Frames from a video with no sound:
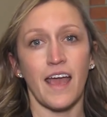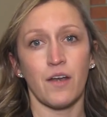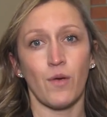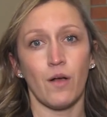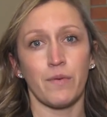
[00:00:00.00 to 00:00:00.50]

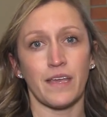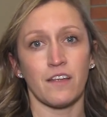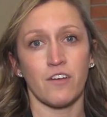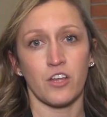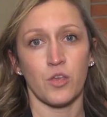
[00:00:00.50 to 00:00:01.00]
and well-being
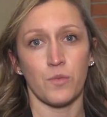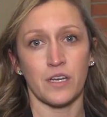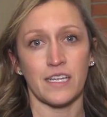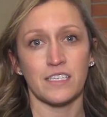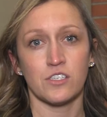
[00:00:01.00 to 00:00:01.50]
of our
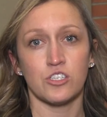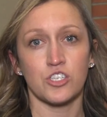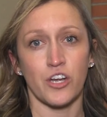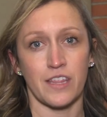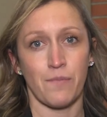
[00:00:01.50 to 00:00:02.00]
communities
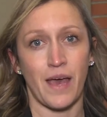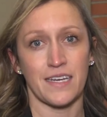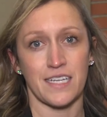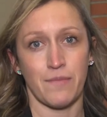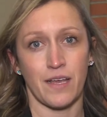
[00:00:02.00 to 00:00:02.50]
during the
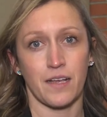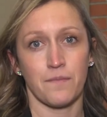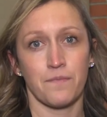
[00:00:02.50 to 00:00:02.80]
pandemic.